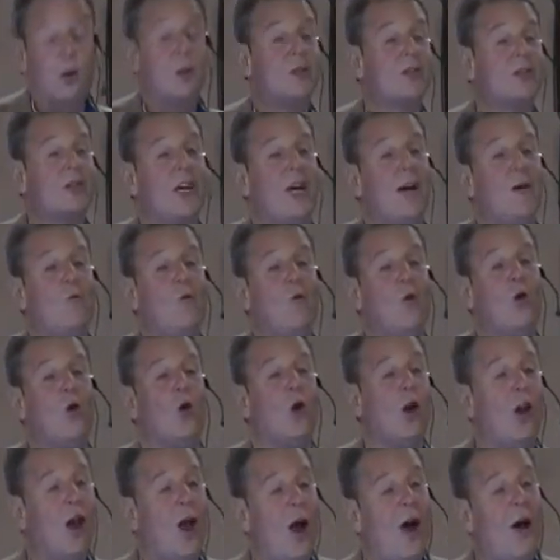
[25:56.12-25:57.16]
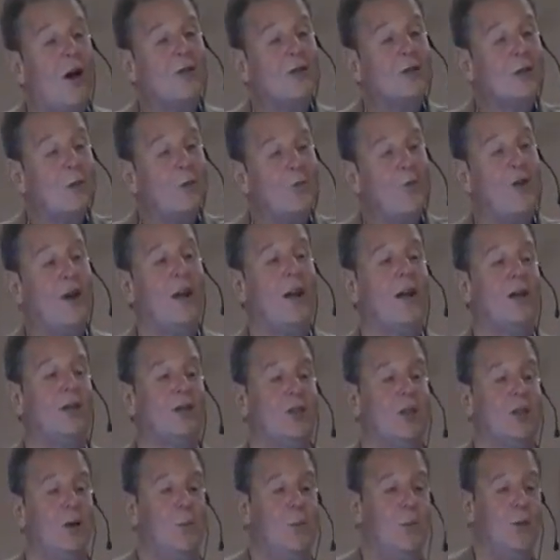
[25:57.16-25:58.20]
You'll suffer a loss of
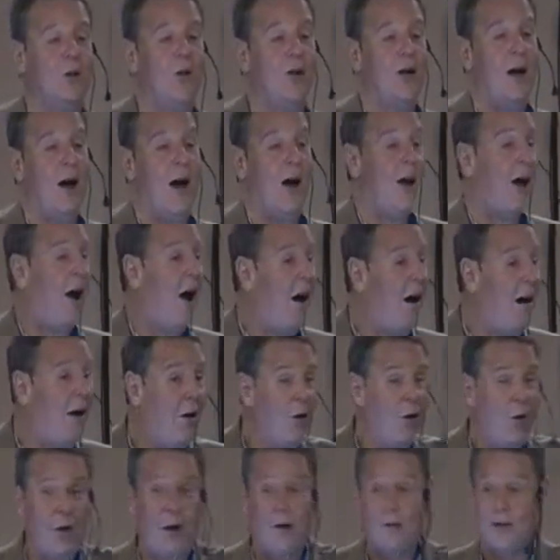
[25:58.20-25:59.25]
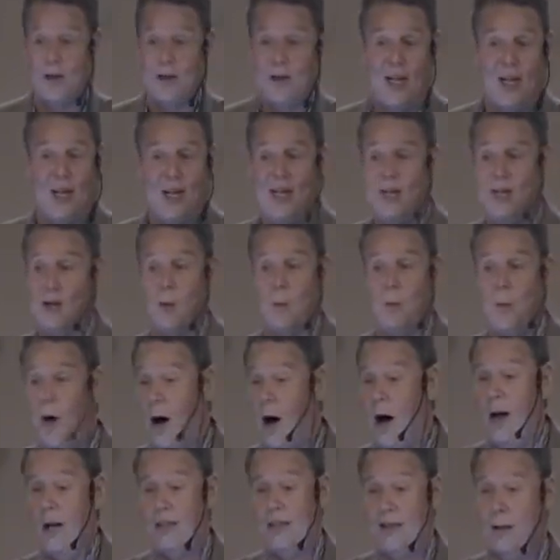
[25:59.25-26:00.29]
fellowship with God. All those things
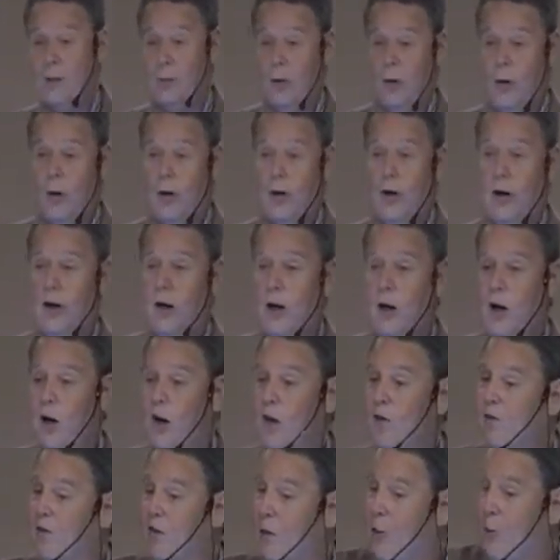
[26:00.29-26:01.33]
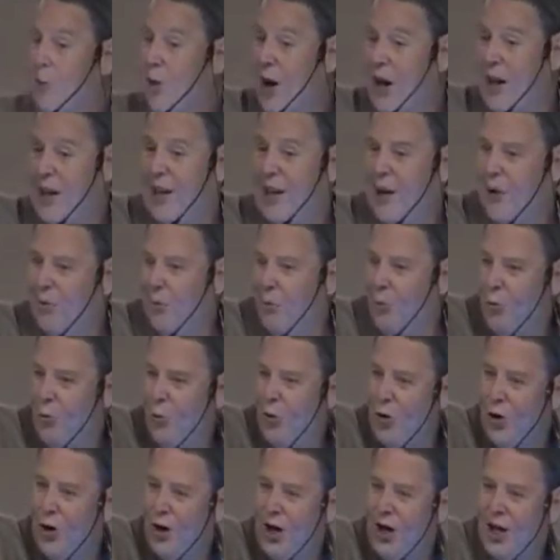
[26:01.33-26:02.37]
are possible from breaking
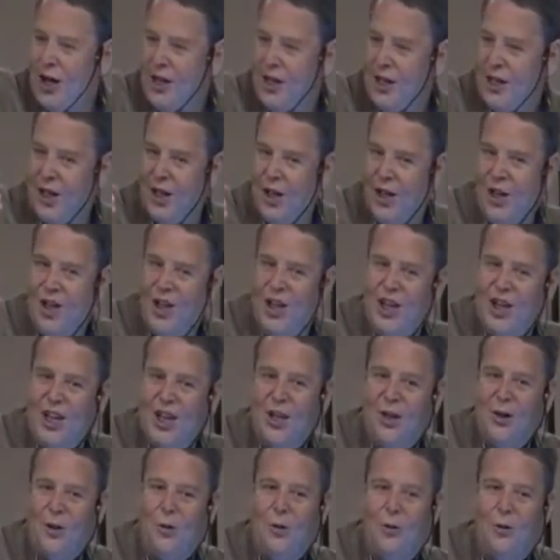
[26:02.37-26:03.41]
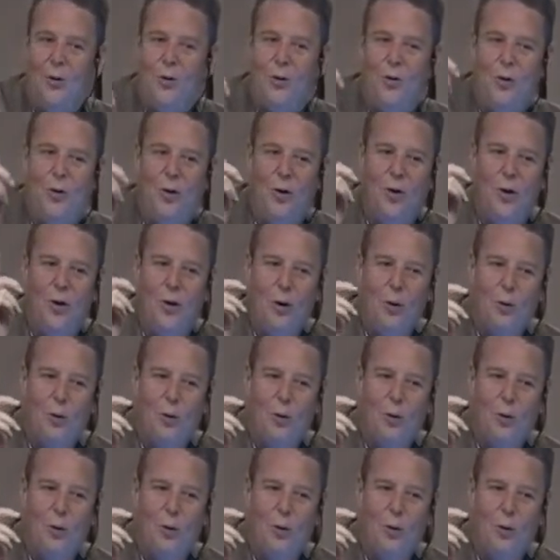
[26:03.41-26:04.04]
one little